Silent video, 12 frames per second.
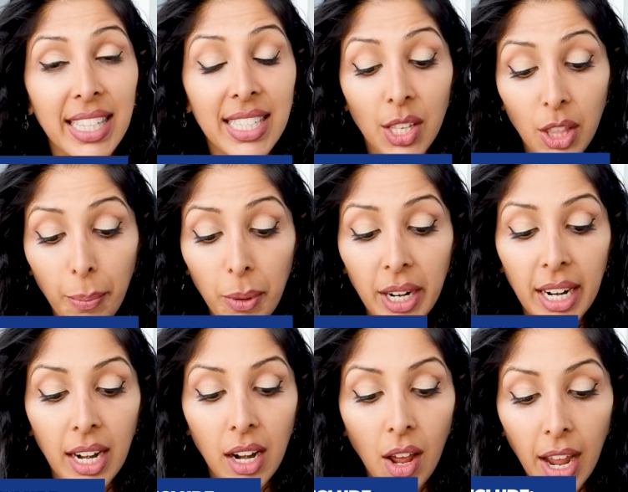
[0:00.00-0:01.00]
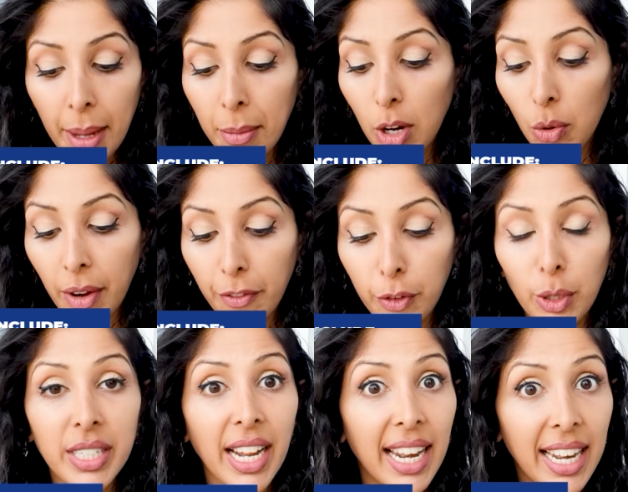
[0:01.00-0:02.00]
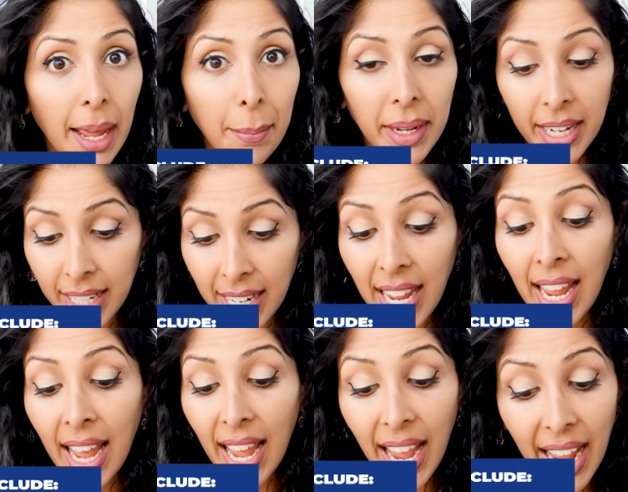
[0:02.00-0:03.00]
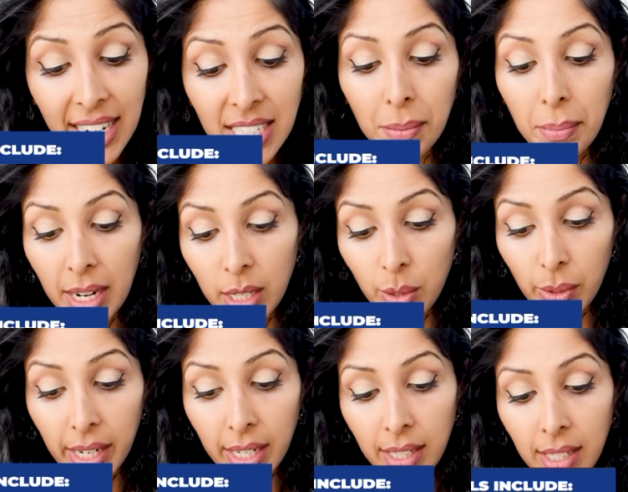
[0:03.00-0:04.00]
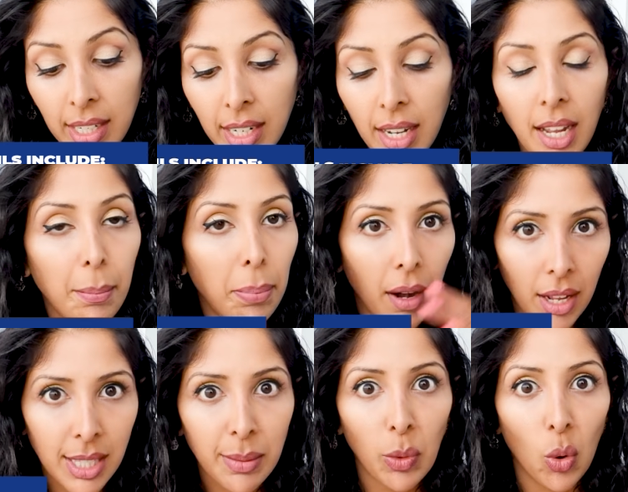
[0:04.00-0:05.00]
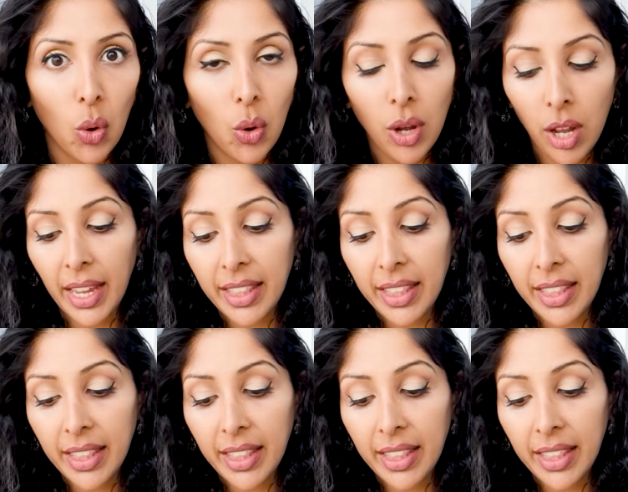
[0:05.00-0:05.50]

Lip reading: So they put in lime, grapefruit, lemon, and mandarin, plus more.